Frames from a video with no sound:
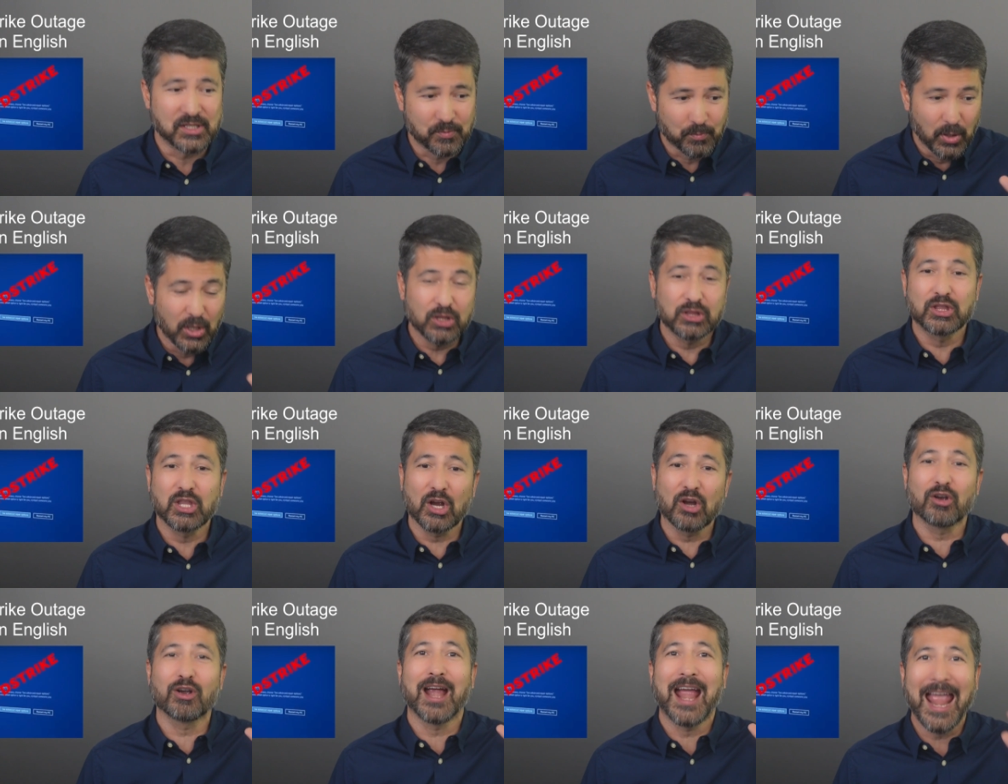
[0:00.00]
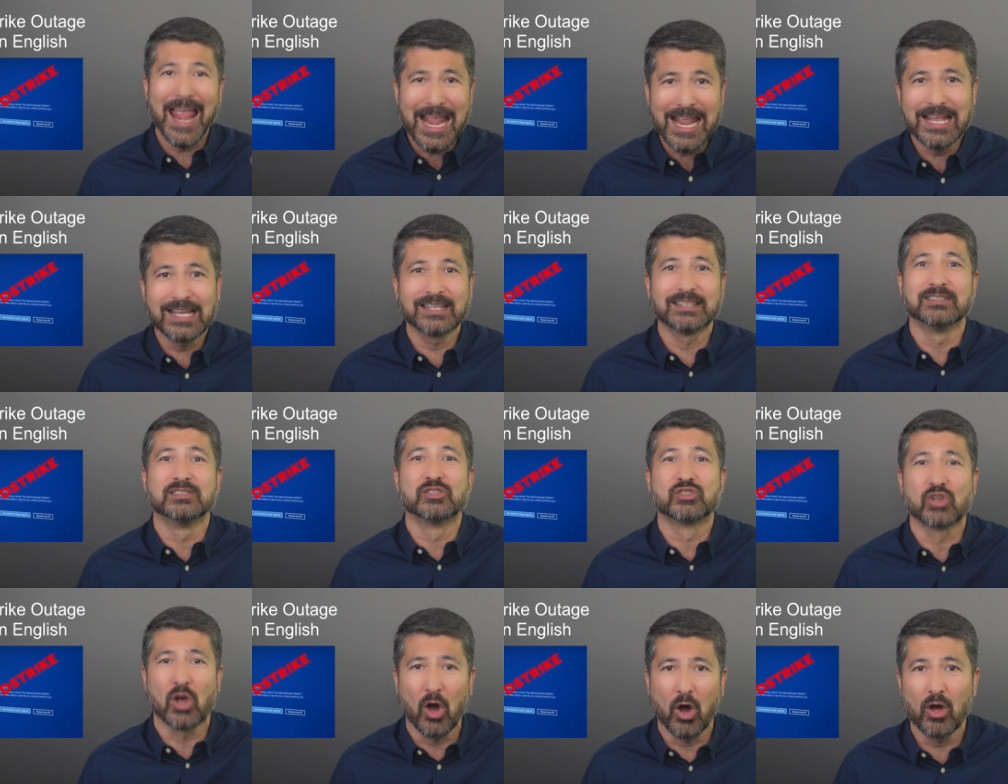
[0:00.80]
put their
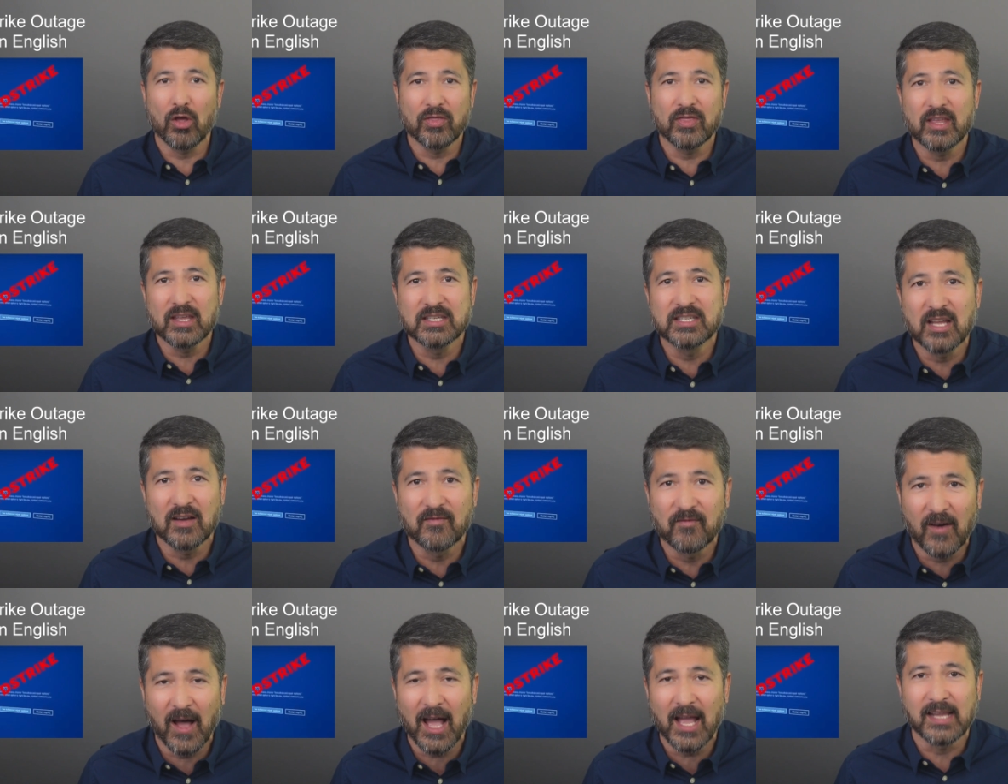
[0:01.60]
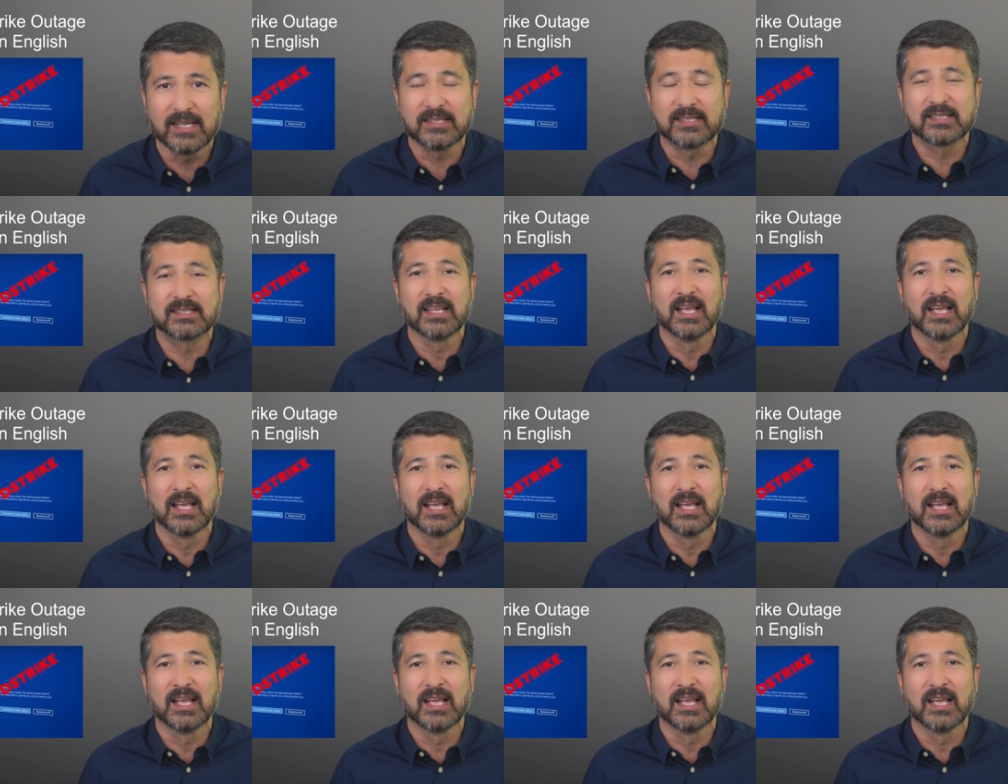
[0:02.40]
hands on the device.